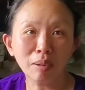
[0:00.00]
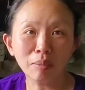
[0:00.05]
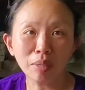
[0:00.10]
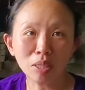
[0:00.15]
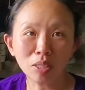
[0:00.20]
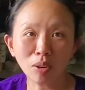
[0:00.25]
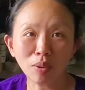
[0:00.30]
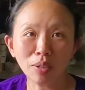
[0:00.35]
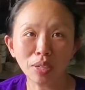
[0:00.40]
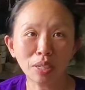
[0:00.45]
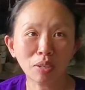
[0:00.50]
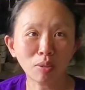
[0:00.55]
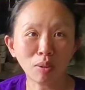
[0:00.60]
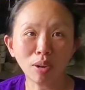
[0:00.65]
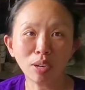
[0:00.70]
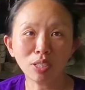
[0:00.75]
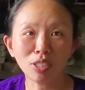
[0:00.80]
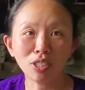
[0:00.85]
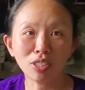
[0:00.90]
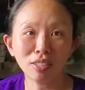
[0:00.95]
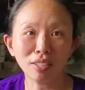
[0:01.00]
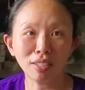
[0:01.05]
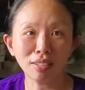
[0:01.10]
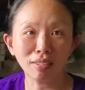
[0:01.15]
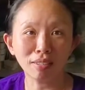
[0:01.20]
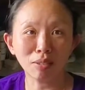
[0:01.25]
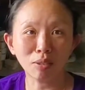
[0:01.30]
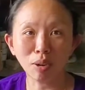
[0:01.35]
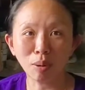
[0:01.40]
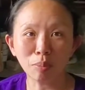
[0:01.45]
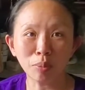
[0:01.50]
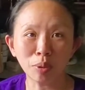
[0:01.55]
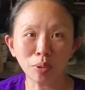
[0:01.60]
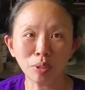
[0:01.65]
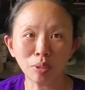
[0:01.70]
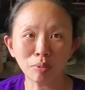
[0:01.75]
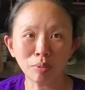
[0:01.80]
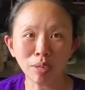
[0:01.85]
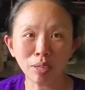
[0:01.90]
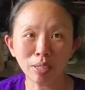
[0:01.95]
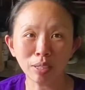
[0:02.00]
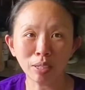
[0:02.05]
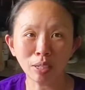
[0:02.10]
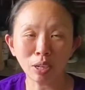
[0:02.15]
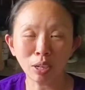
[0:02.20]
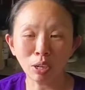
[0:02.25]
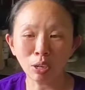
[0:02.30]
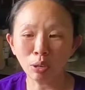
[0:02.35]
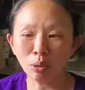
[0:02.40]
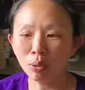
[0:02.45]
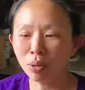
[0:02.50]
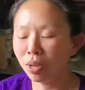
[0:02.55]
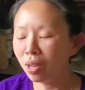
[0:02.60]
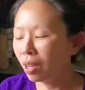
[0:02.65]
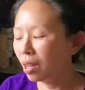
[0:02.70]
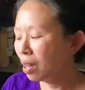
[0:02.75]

It's already crushed and crumbled and ready to go.